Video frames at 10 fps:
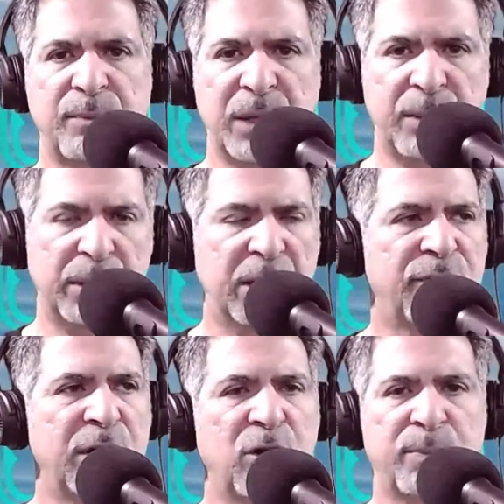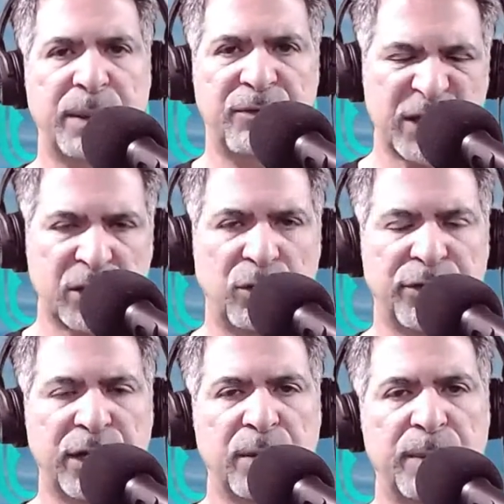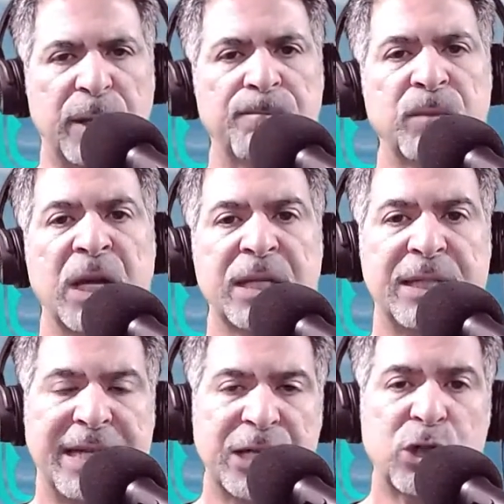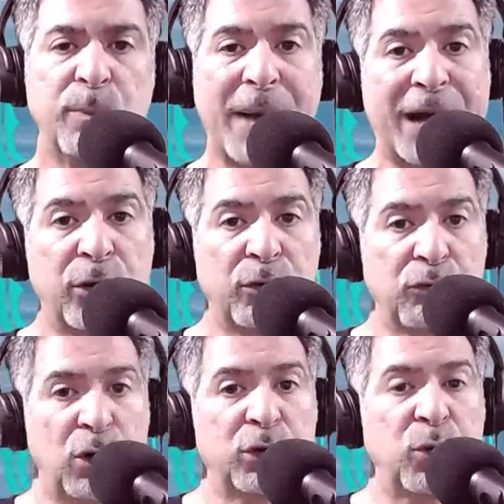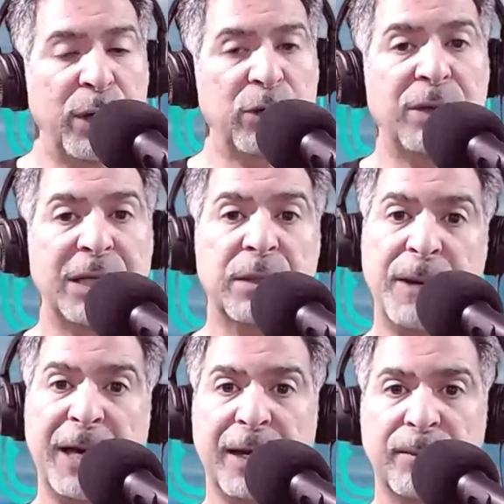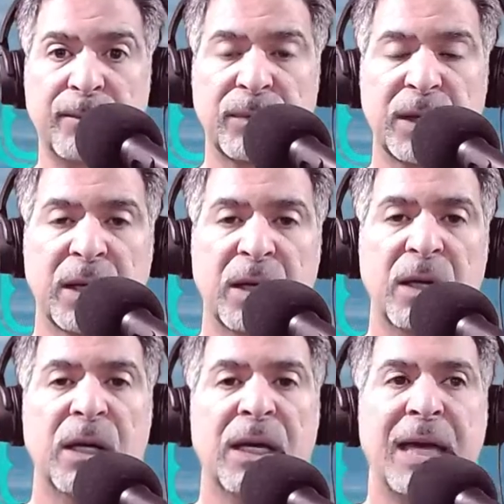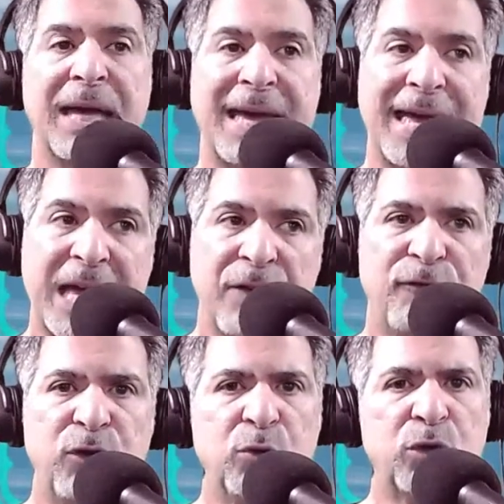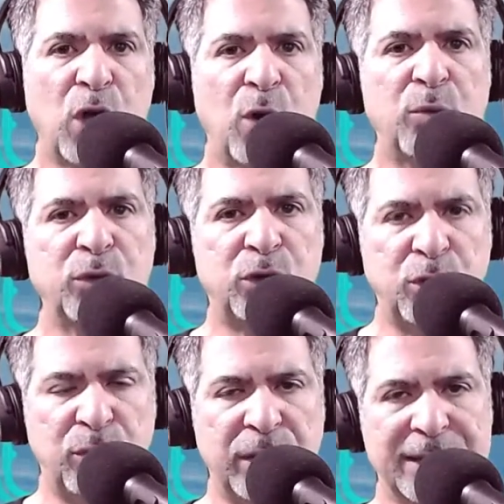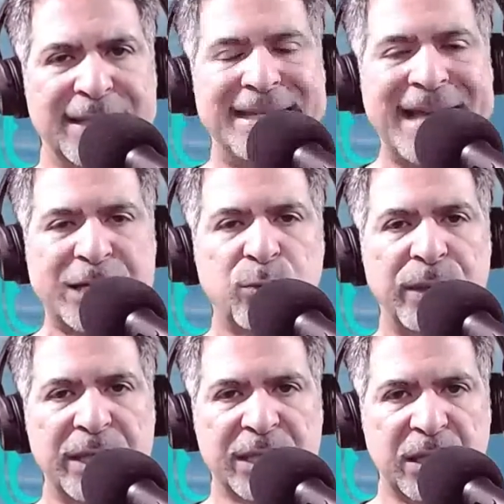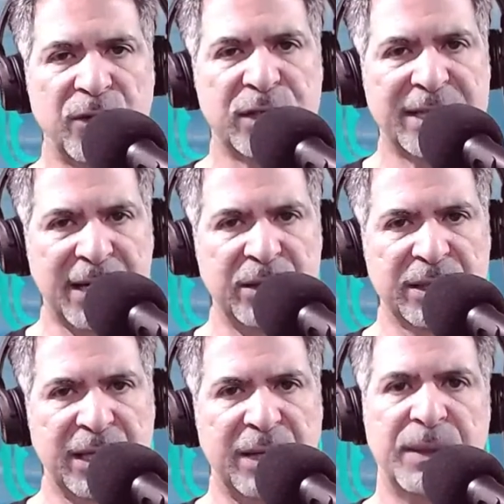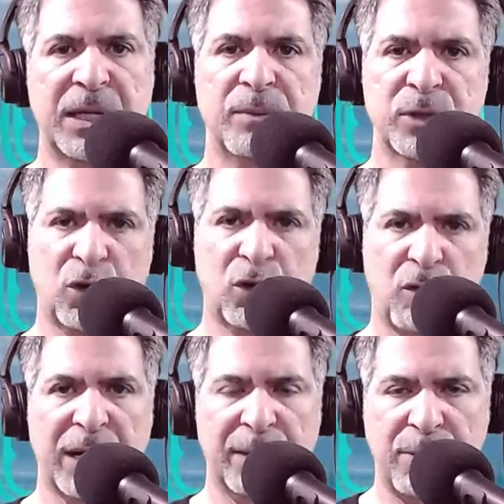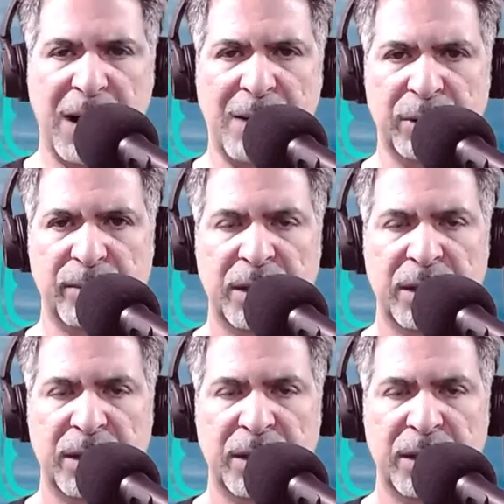manipulative therapy, physical therapy to get you back on the road to where you need to be. If you don't do this, that's when this stuff settles in and becomes a chronic problem.